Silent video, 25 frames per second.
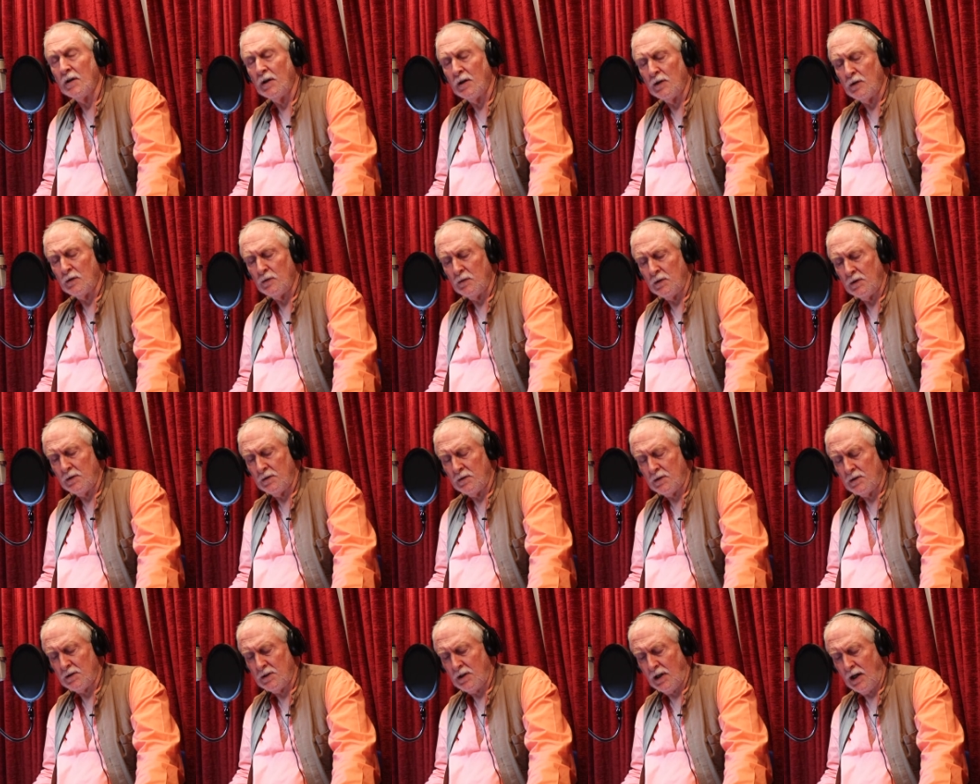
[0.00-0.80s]
Naidu
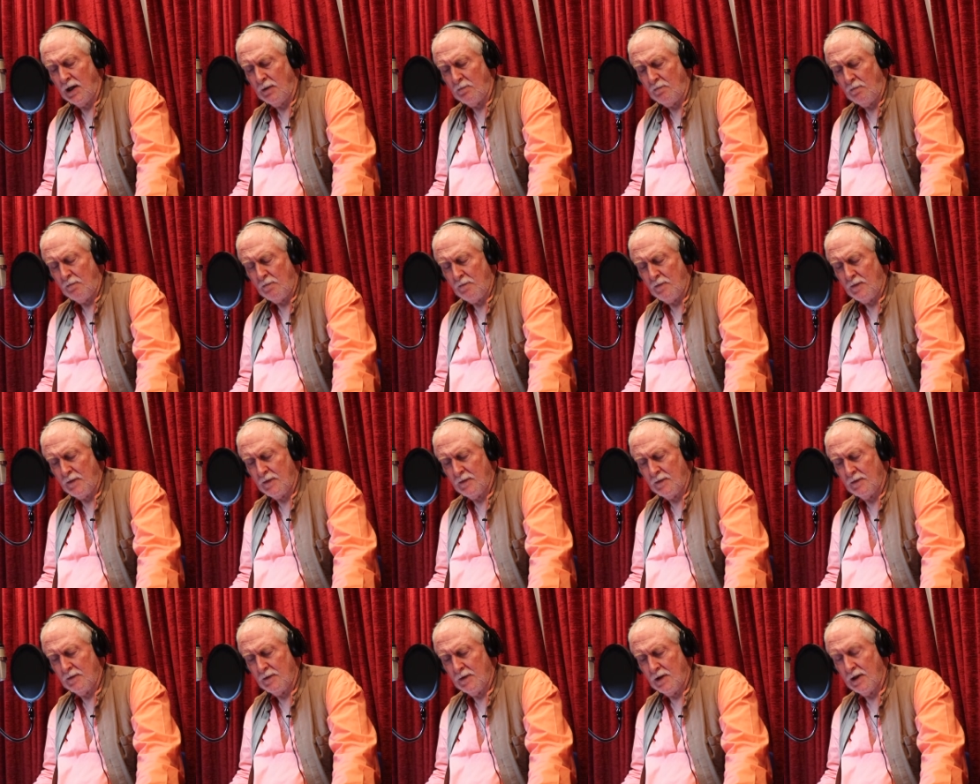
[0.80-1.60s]
at this time.
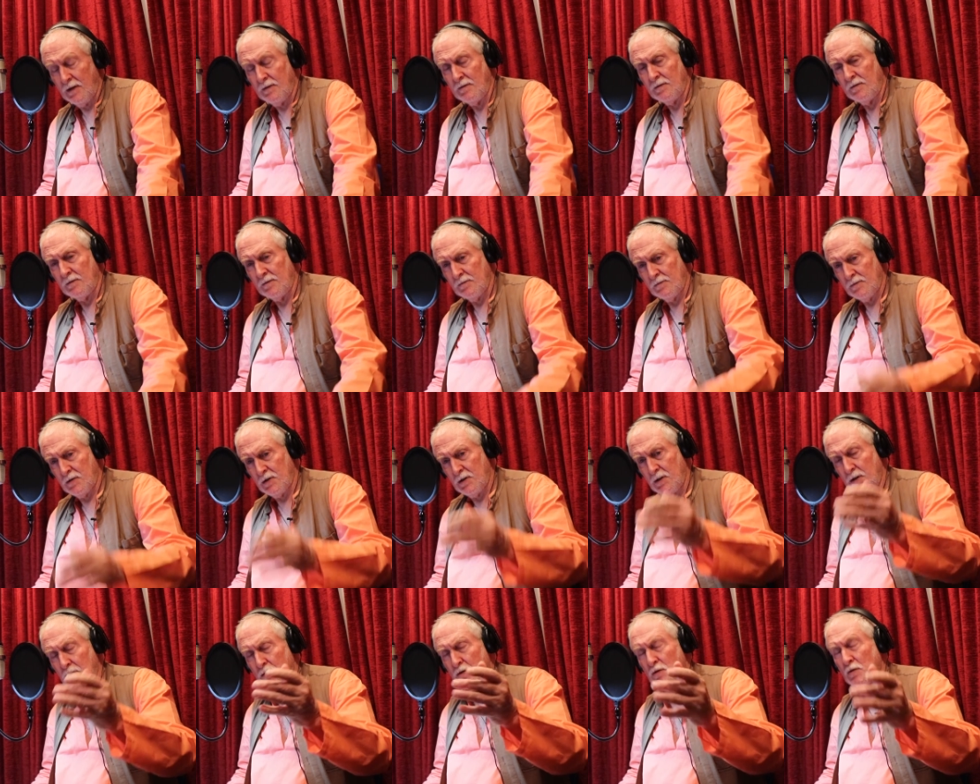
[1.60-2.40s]
And
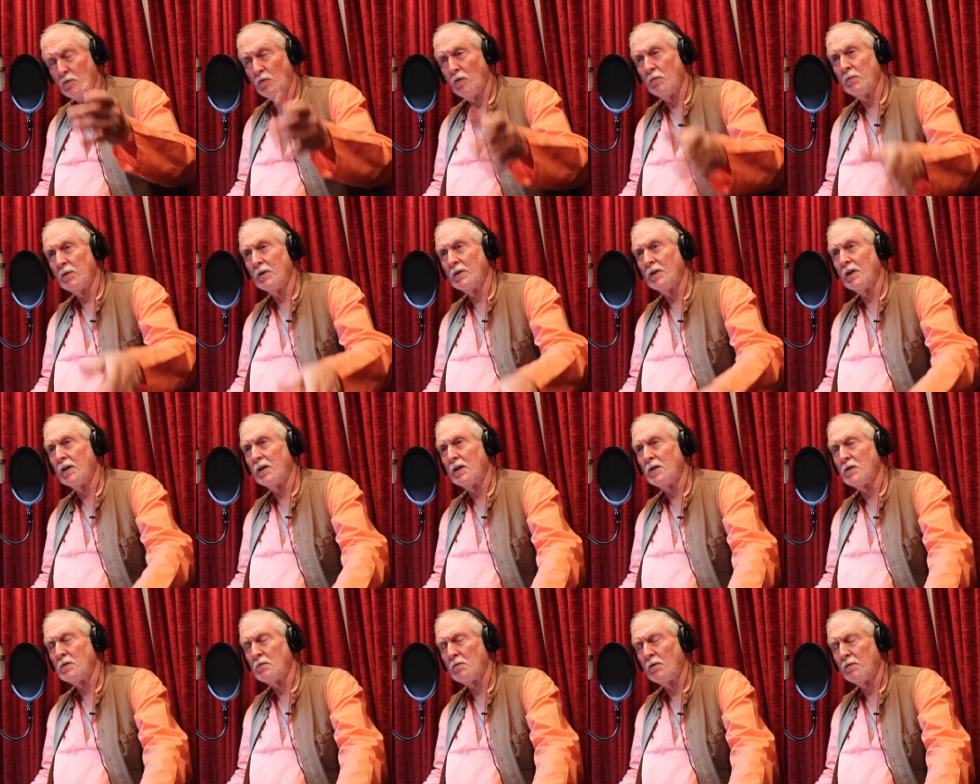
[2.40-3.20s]
she's the woman
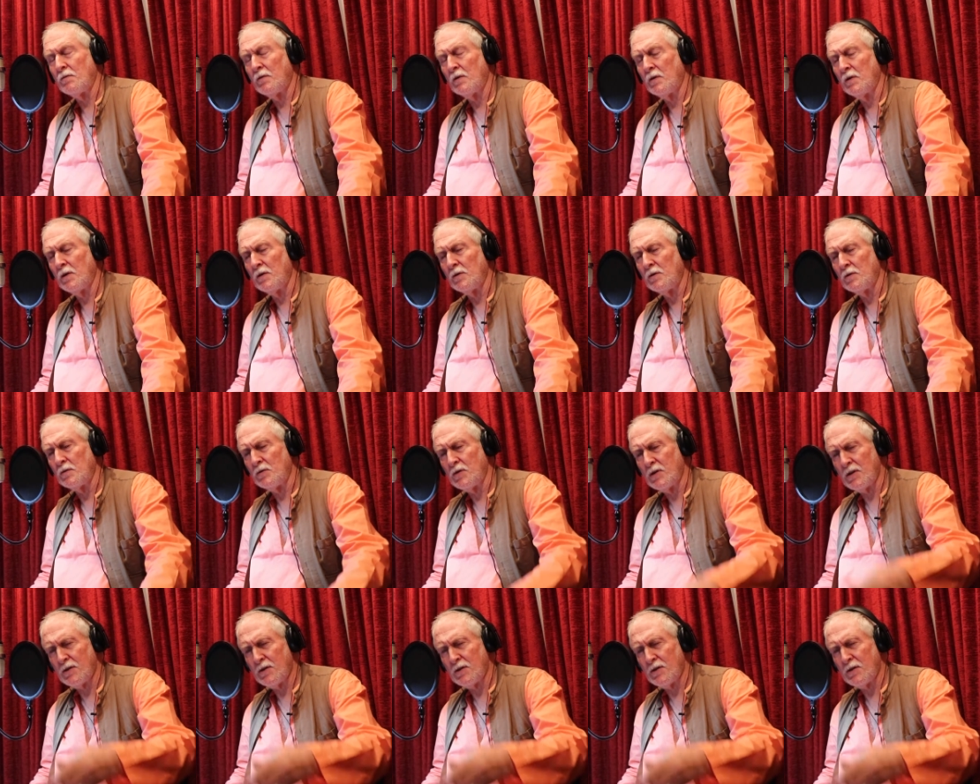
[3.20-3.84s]
that he's referring to.